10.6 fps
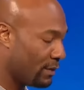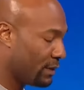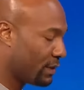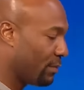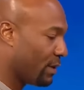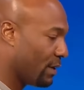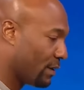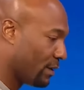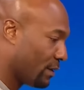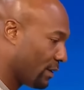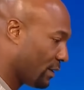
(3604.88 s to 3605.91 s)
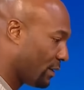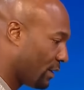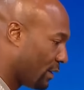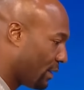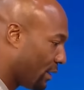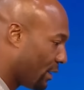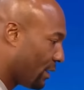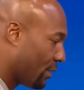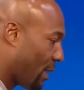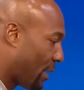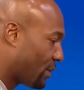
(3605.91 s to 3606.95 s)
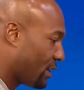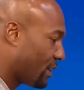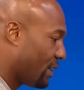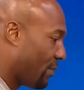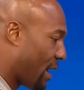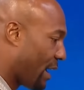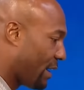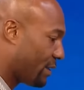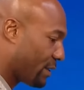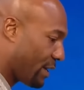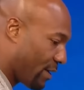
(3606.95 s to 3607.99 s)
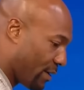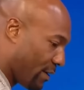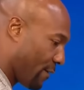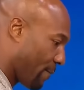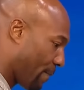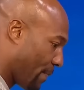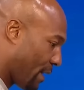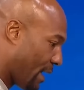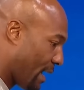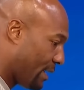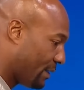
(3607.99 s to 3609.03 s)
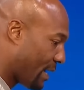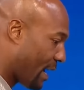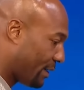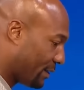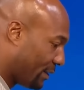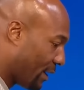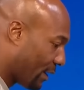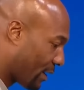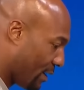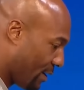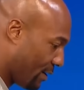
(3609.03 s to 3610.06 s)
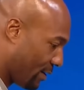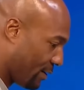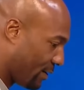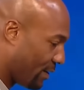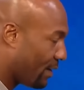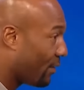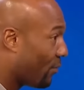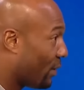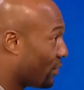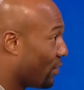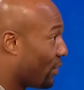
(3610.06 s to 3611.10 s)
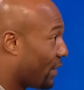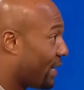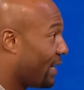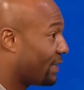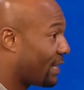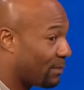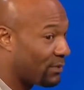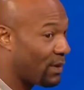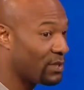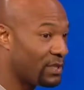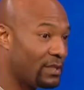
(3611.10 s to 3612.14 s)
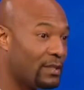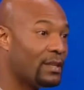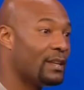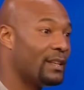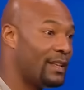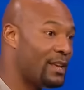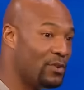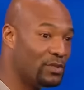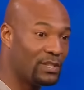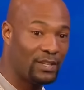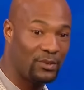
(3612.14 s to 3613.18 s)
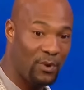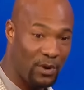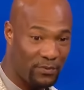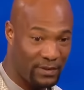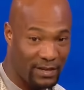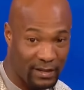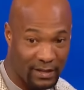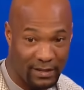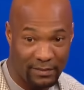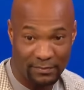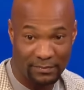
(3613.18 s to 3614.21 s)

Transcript: listen to me. The Bible says Nehemiah gets there, and he's got his donkey. But you know in the King James Version, they use another word for donkey.